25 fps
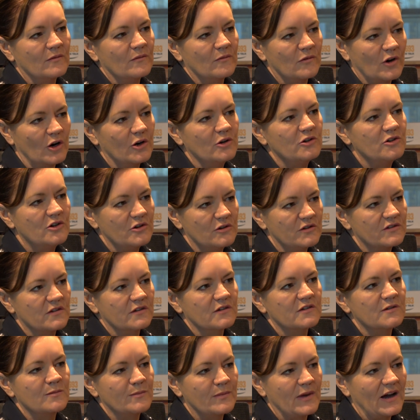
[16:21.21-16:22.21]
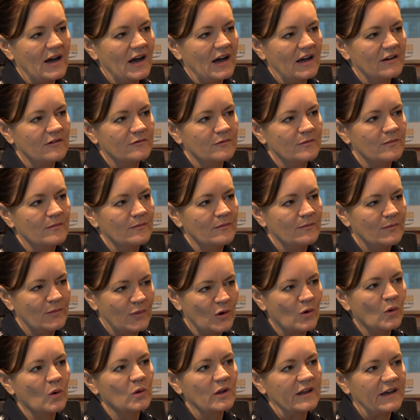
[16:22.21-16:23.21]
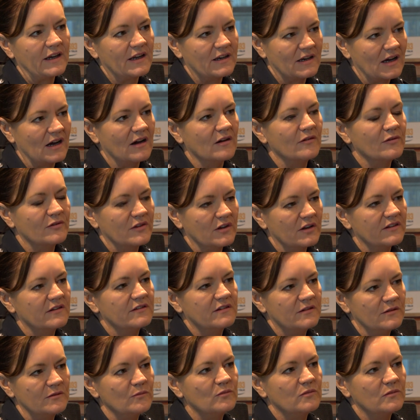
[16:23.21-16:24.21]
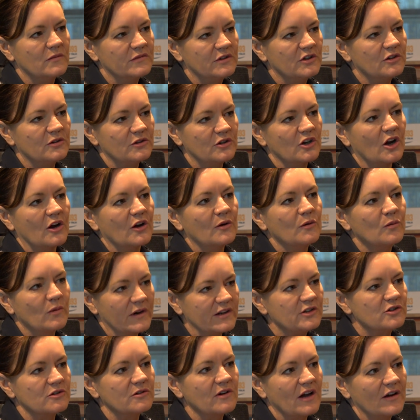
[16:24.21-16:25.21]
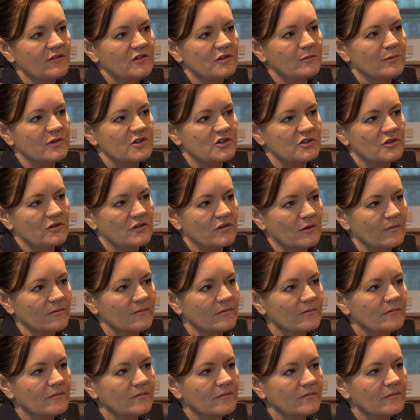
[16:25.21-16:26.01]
road users behave poorly enough that, we do have to pursue them.